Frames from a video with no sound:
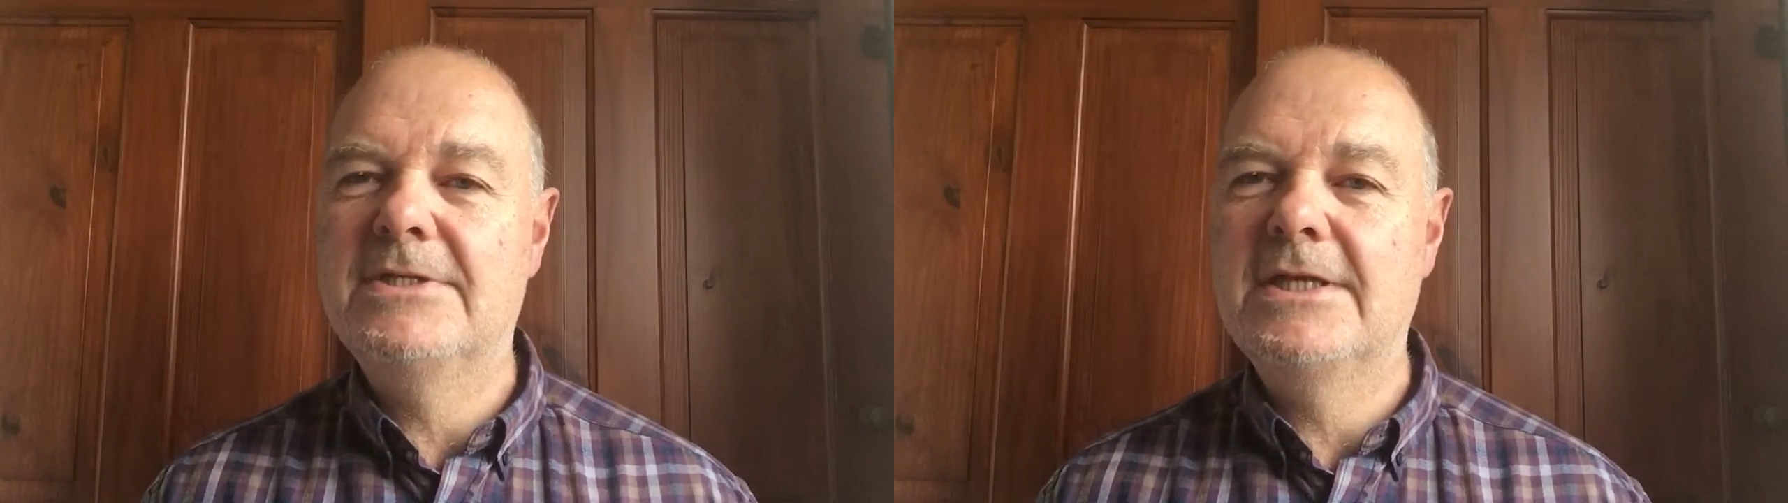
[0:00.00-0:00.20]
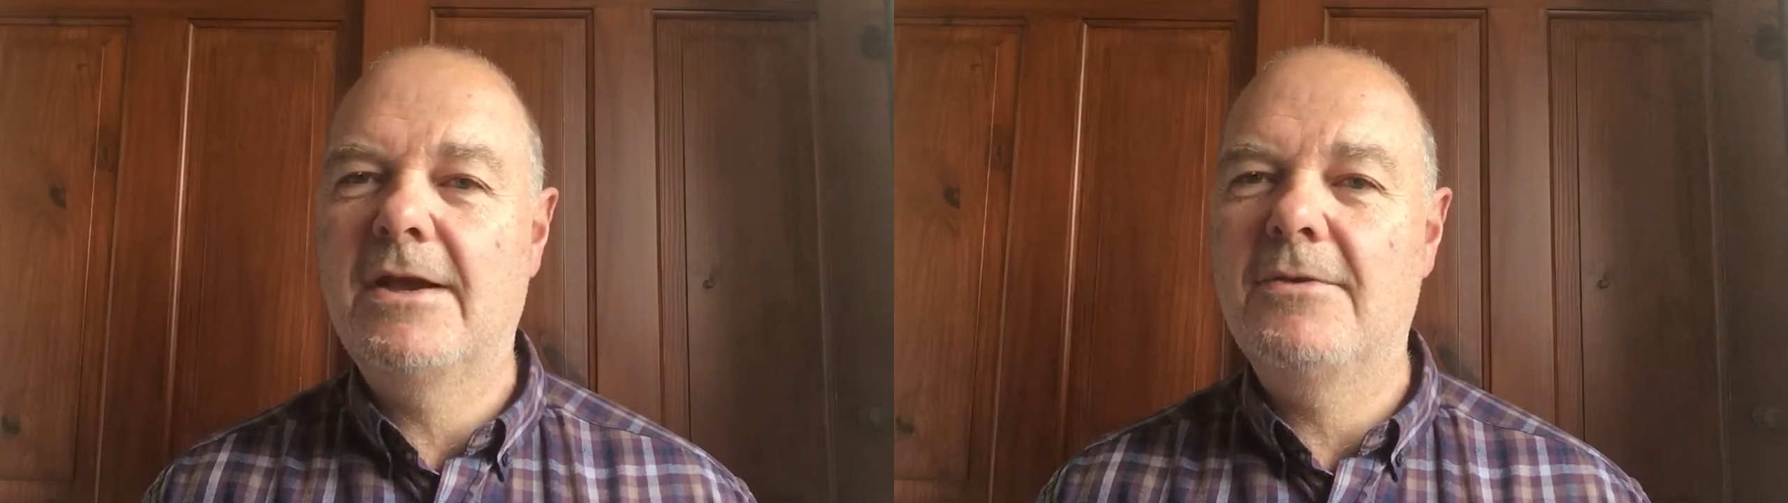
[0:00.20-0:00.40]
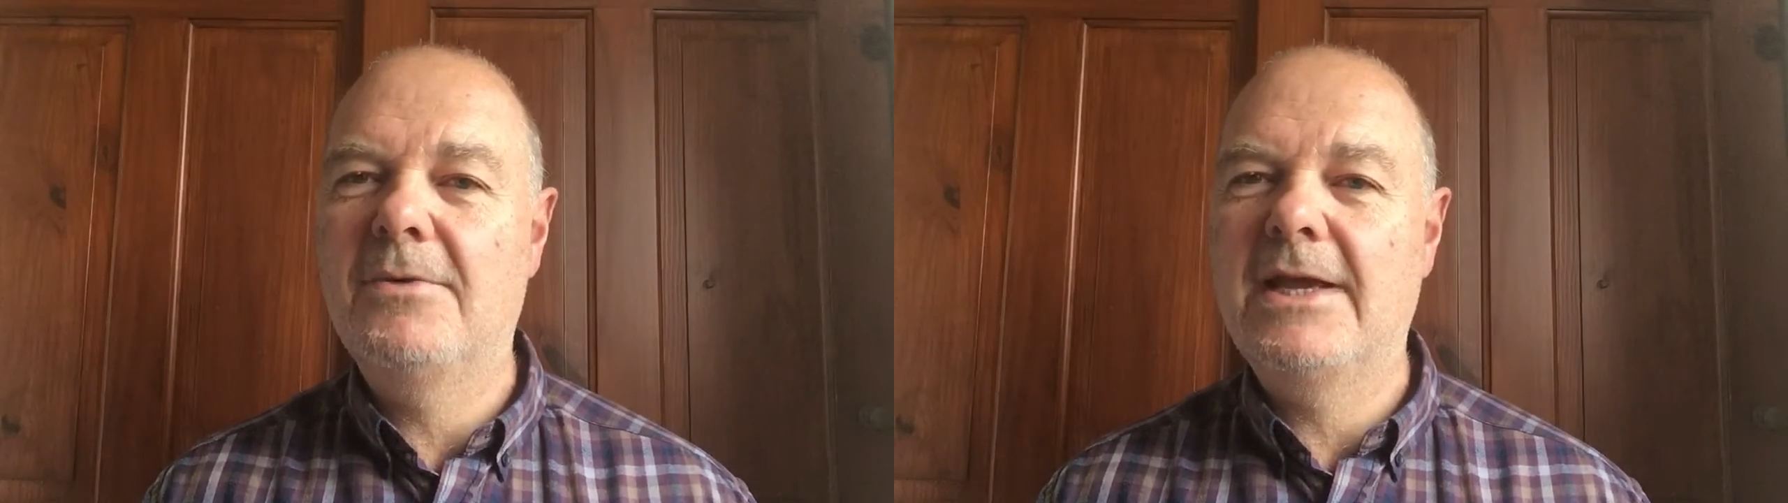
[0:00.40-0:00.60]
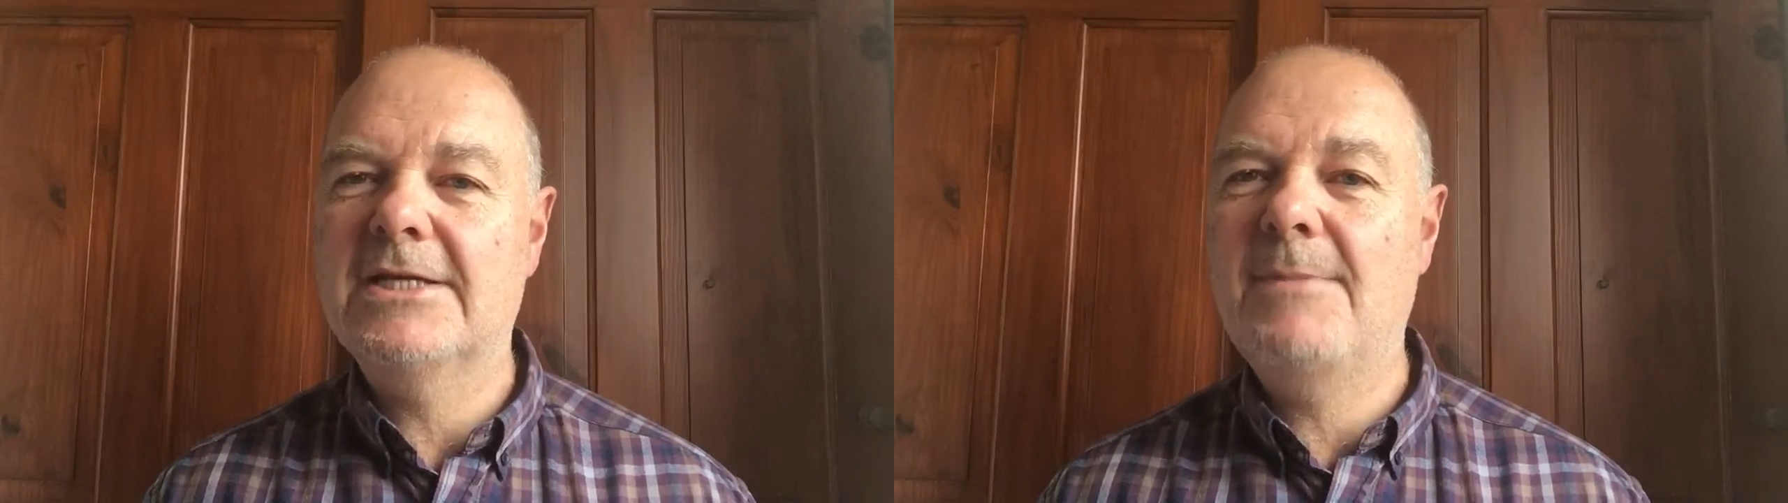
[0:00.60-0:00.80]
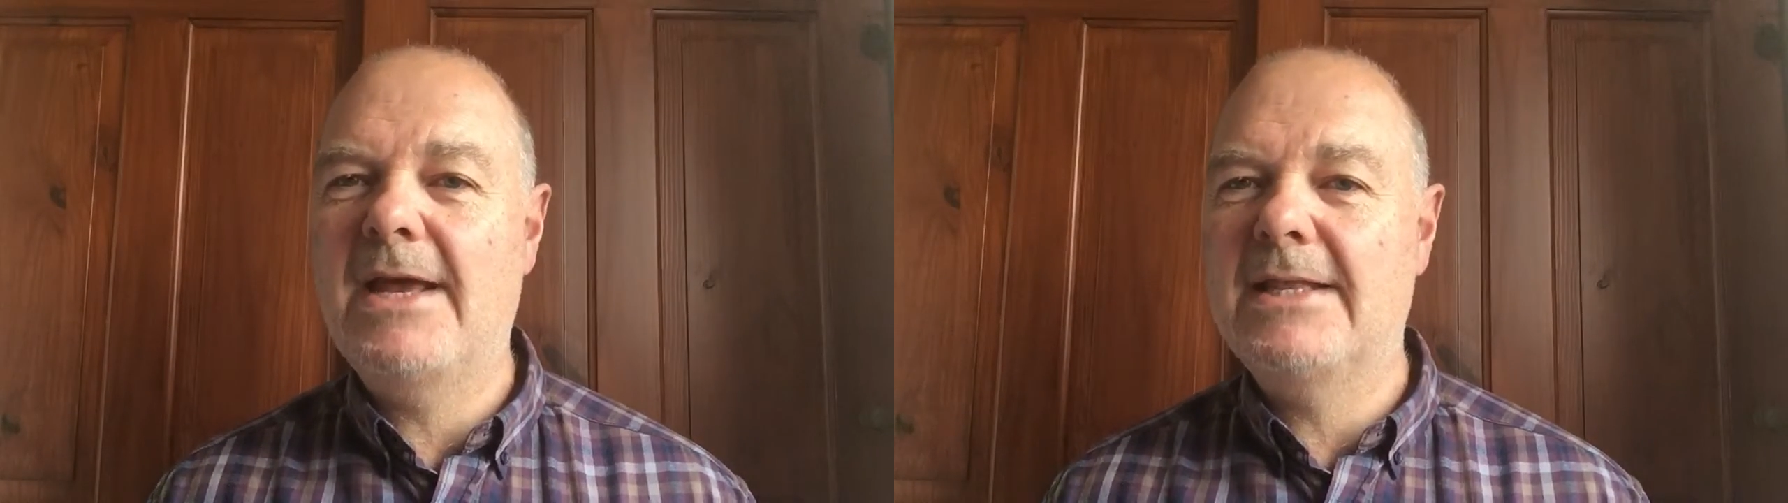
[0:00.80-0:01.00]
So we
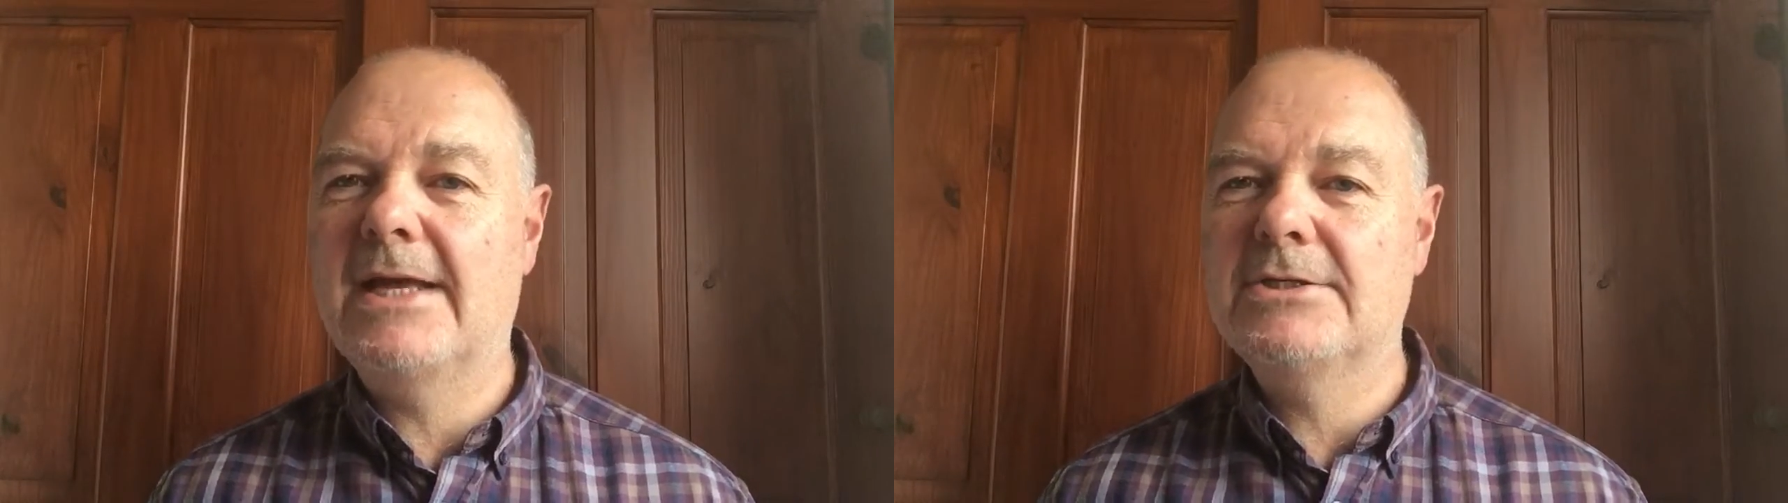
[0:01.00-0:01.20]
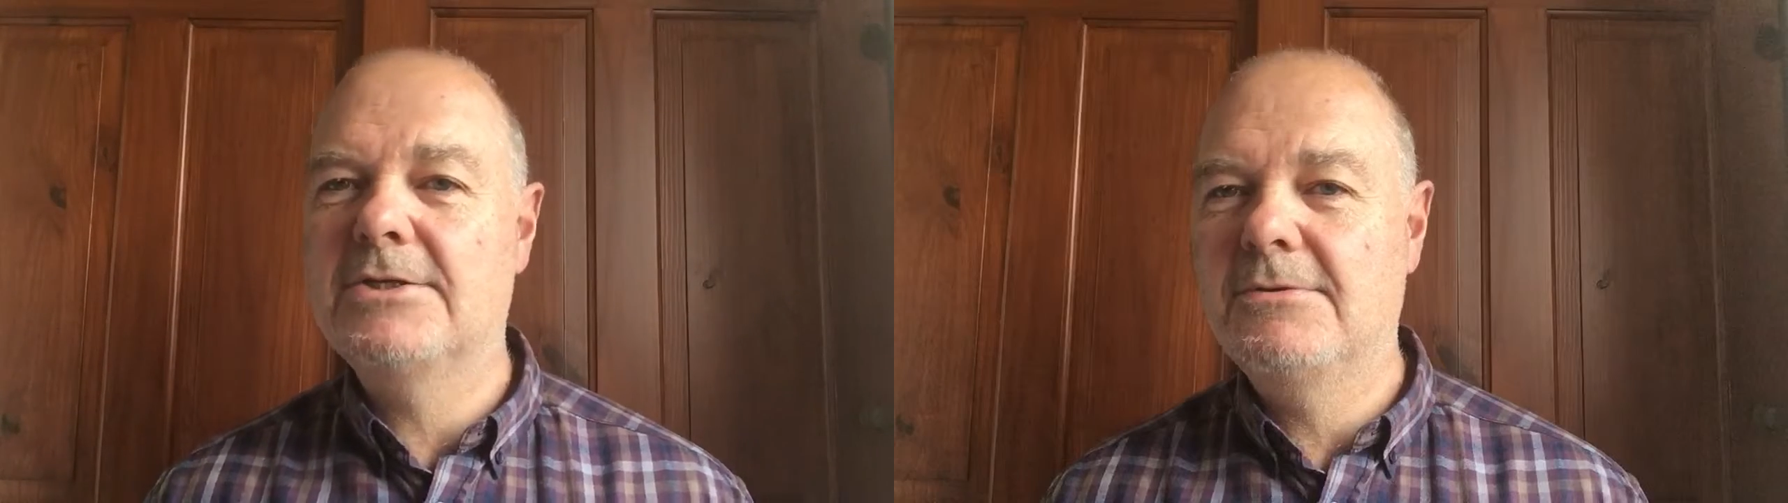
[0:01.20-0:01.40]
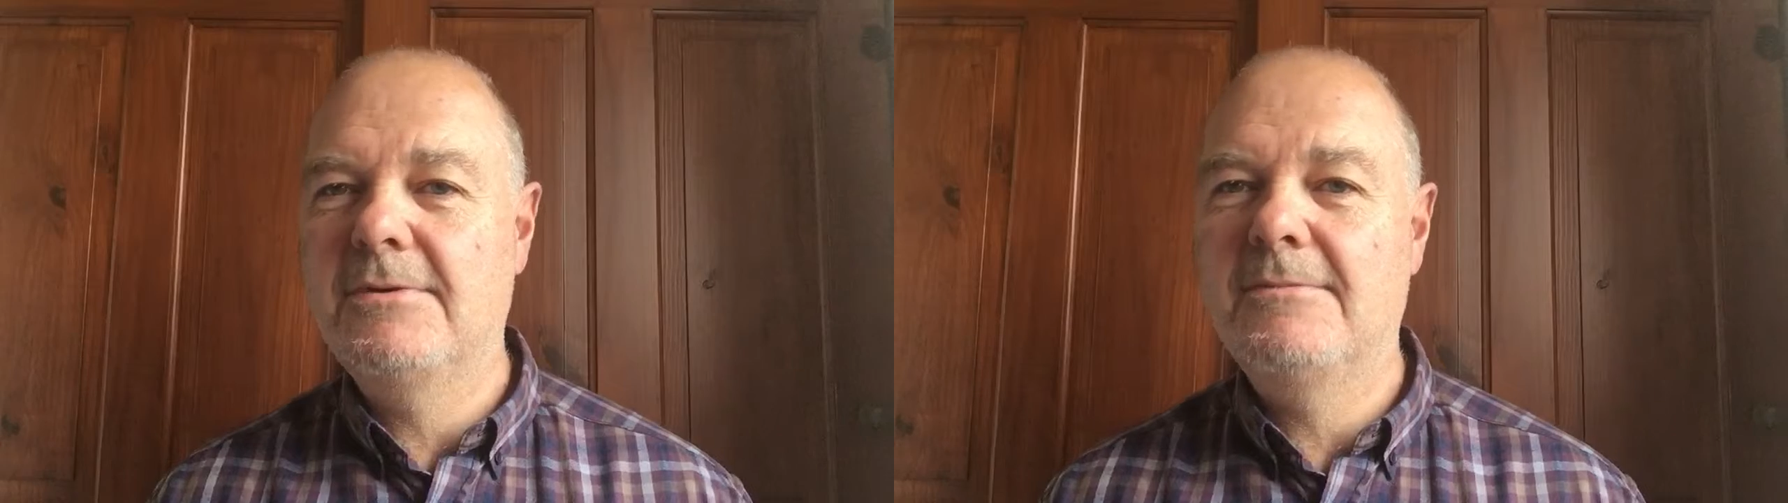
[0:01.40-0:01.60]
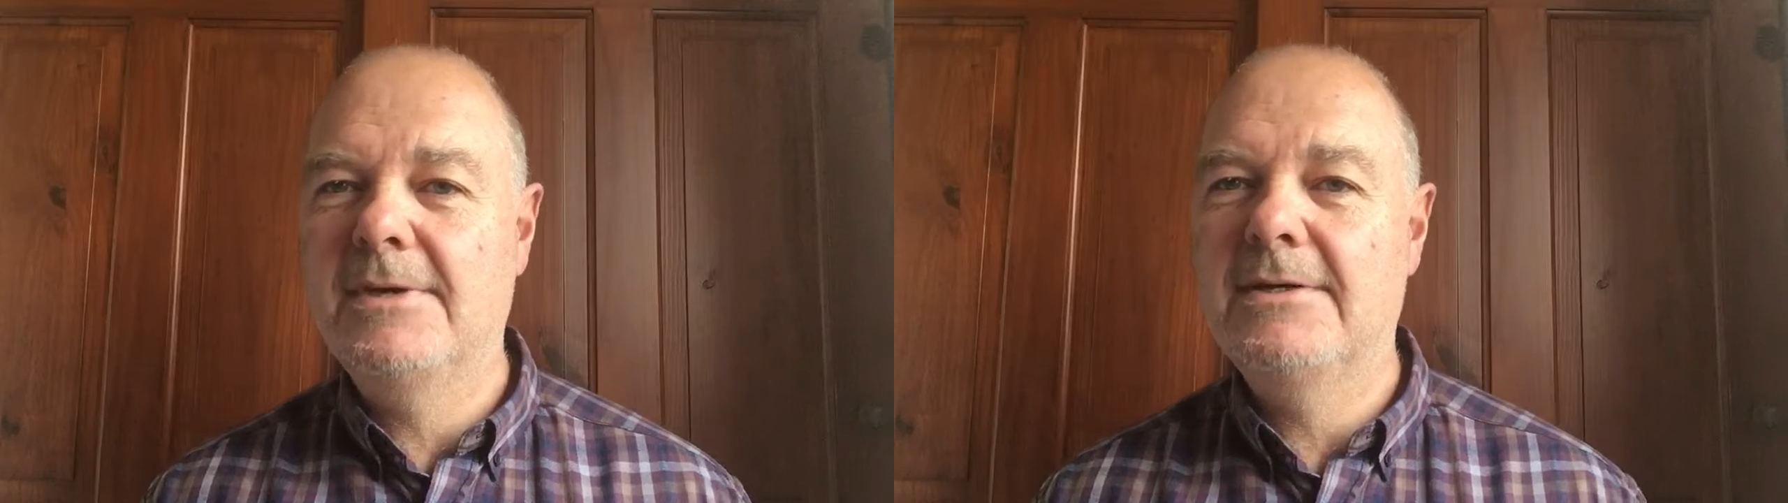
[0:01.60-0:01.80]
explained that to him,